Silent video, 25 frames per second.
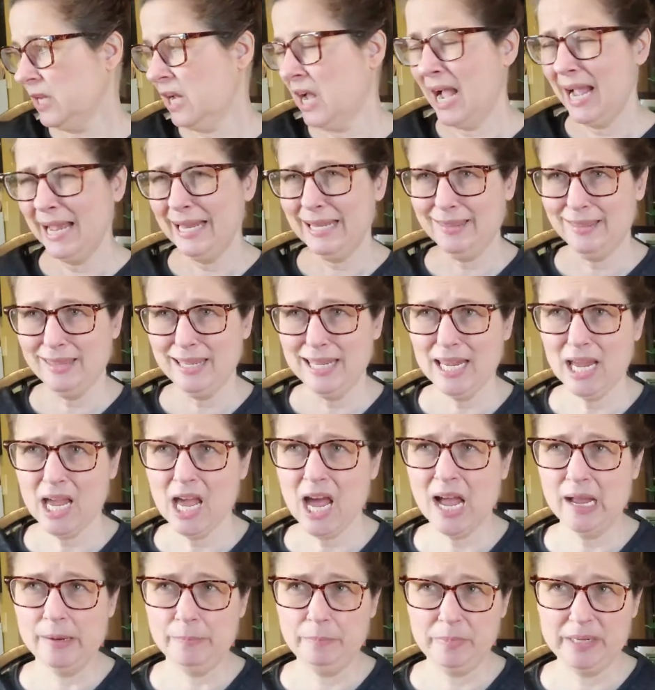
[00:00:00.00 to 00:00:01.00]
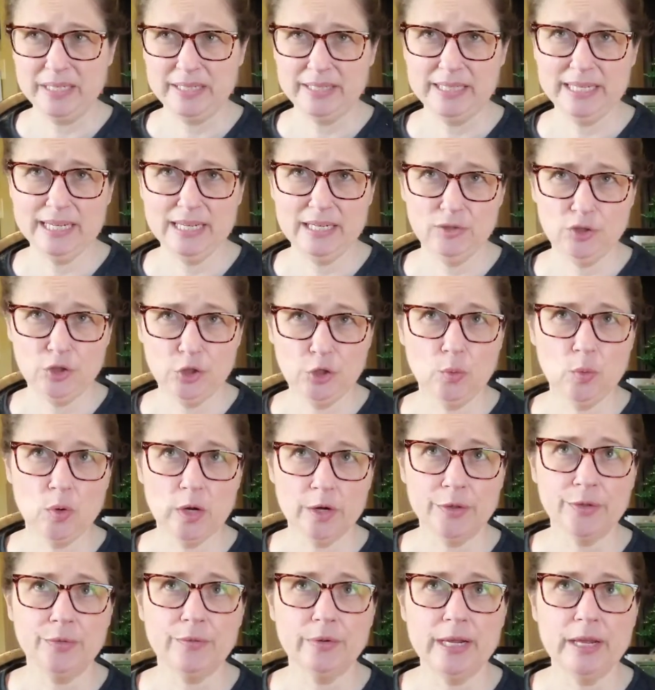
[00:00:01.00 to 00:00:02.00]
I think I'm missing 2 or
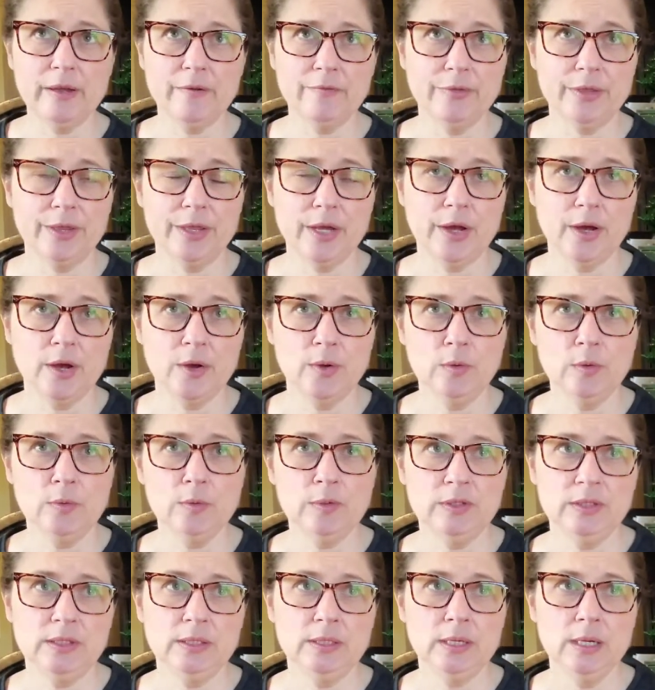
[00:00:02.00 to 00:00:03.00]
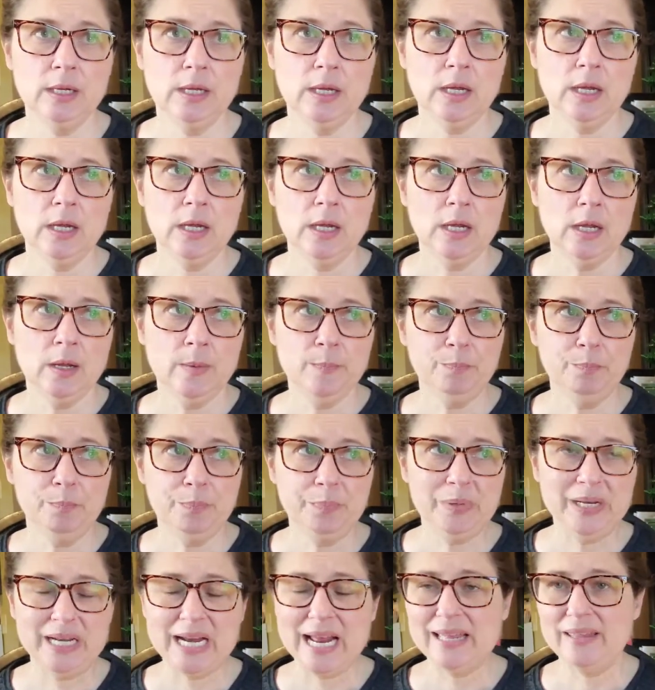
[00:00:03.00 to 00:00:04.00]
3 of those,
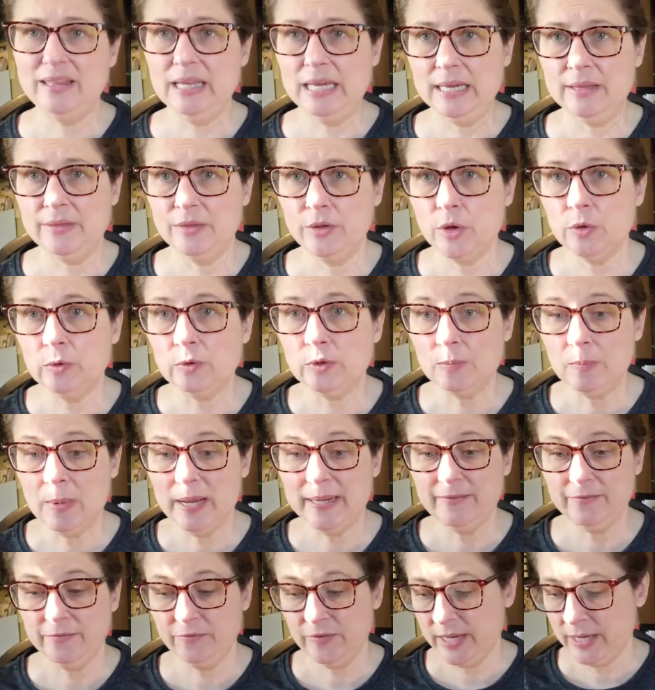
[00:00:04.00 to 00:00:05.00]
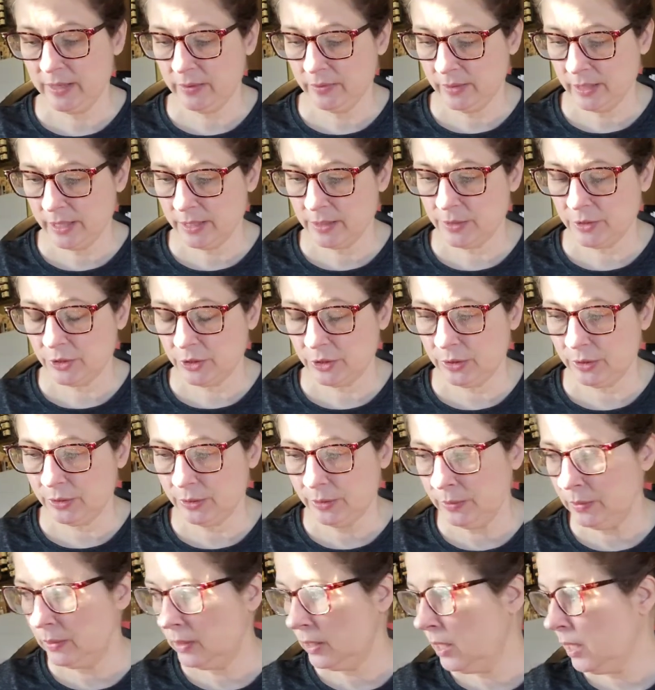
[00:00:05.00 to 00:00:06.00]
but I think those might fit in there
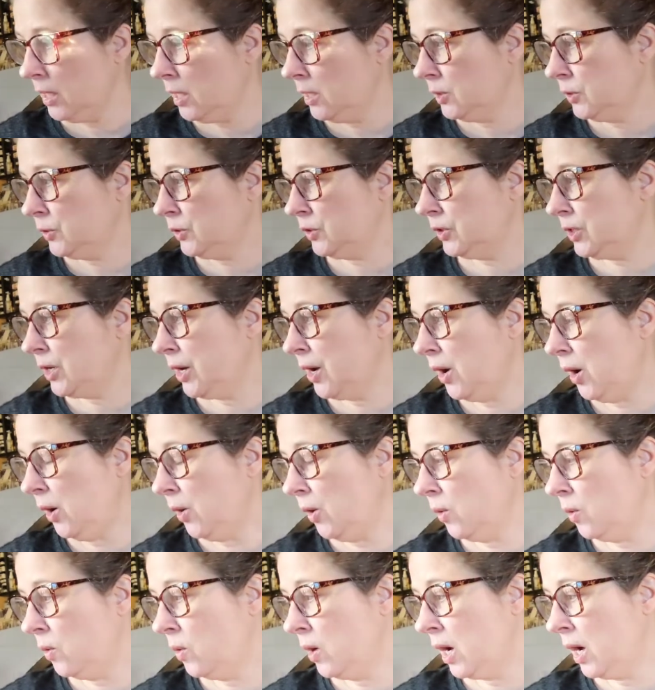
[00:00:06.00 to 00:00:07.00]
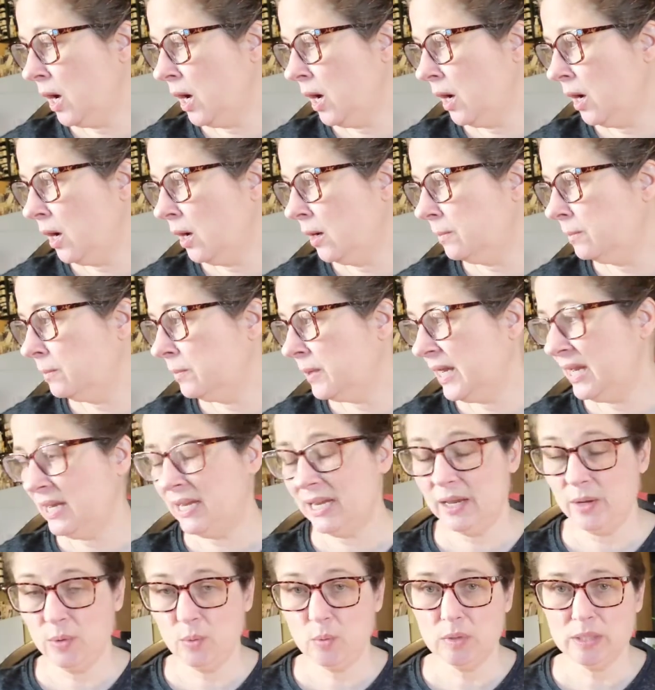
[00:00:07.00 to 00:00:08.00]
too. So, and
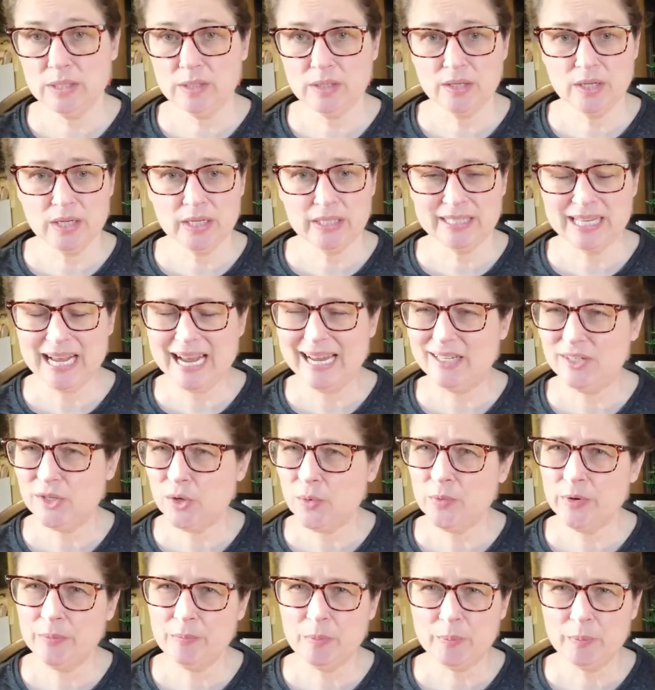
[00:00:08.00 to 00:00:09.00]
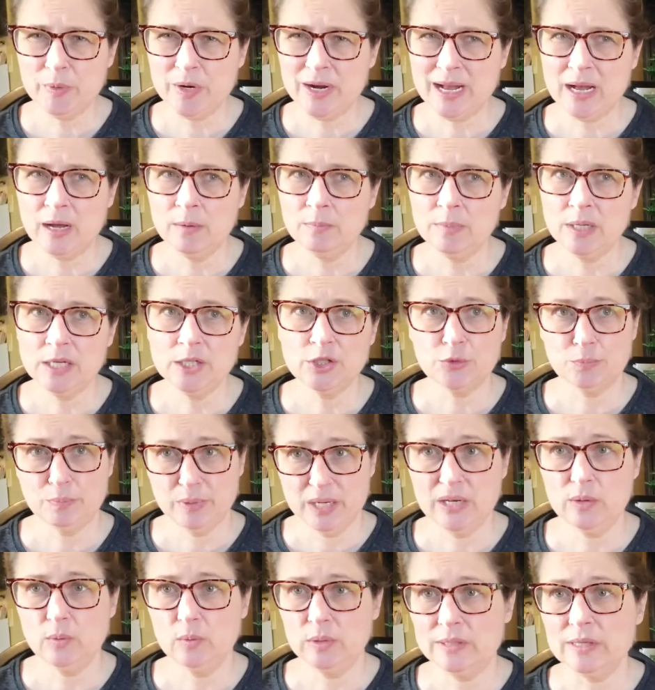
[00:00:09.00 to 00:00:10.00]
it was I don't remember how much, but
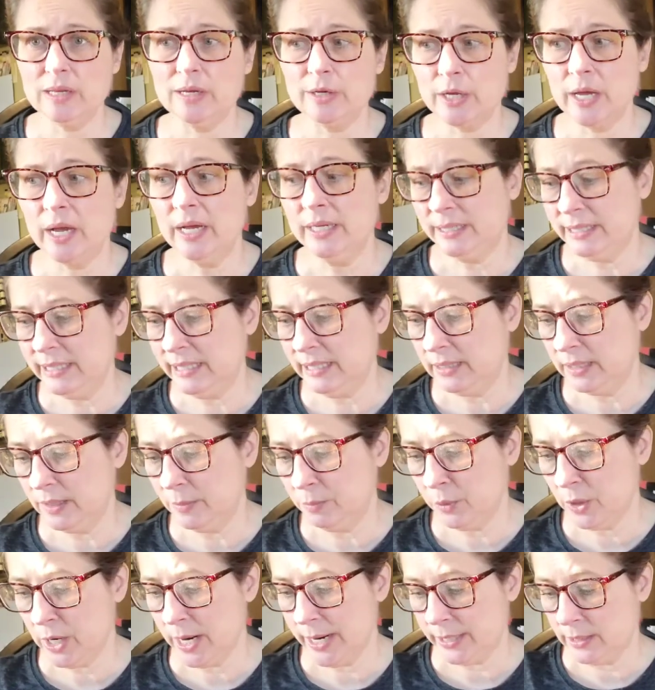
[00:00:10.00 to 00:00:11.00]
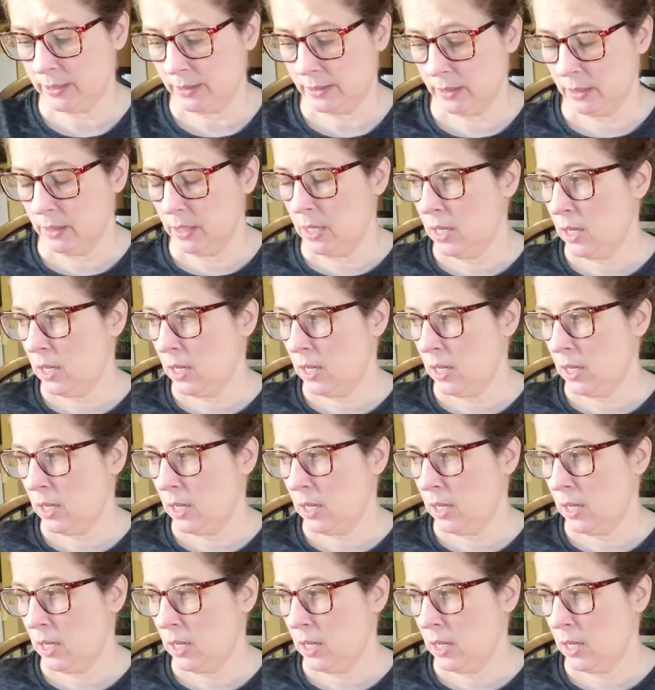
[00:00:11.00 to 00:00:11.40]
it was a decent price.